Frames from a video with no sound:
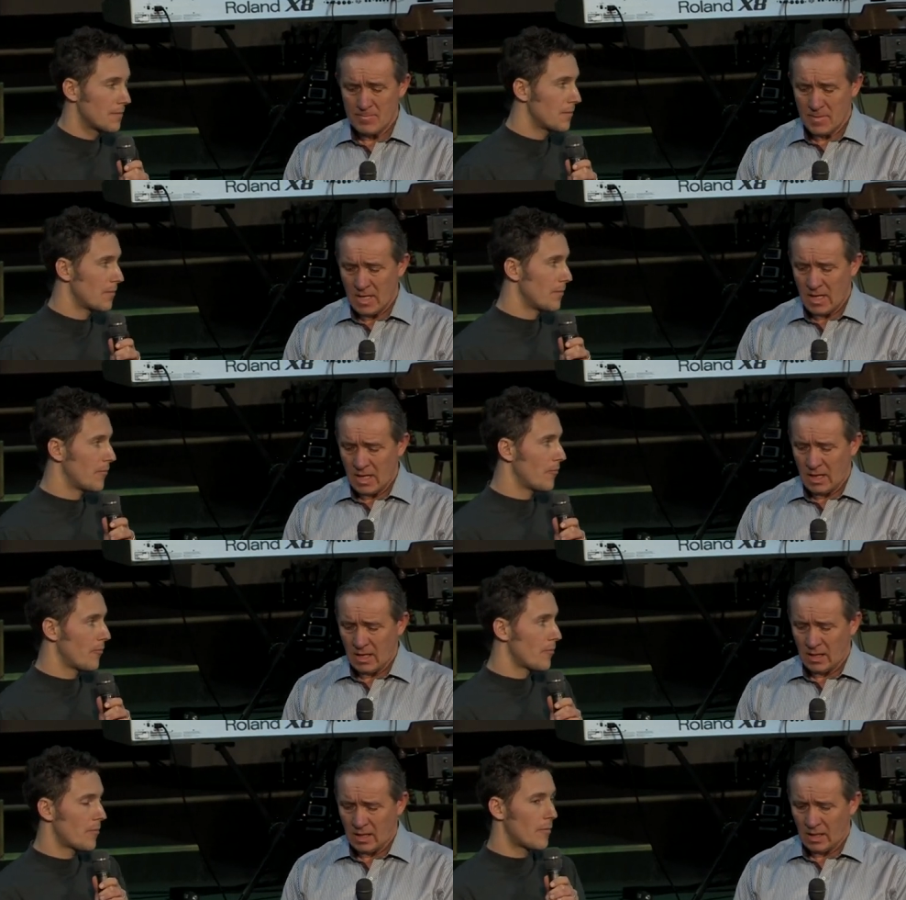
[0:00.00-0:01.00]

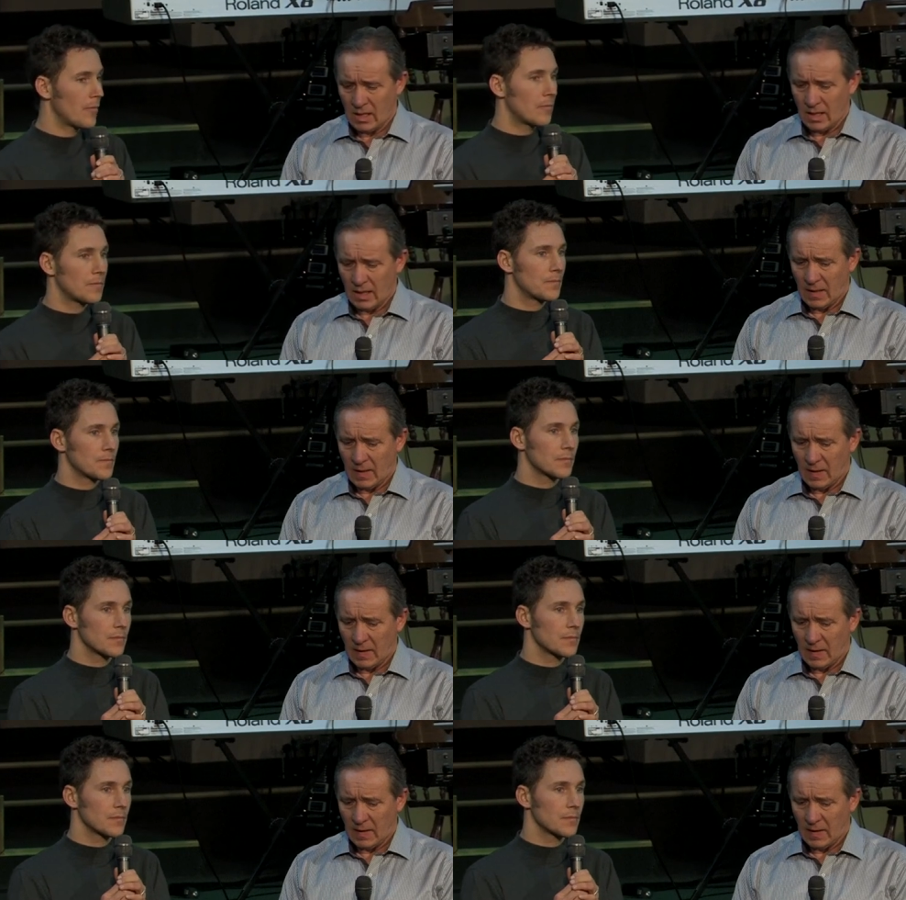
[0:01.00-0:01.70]
(no one is talking)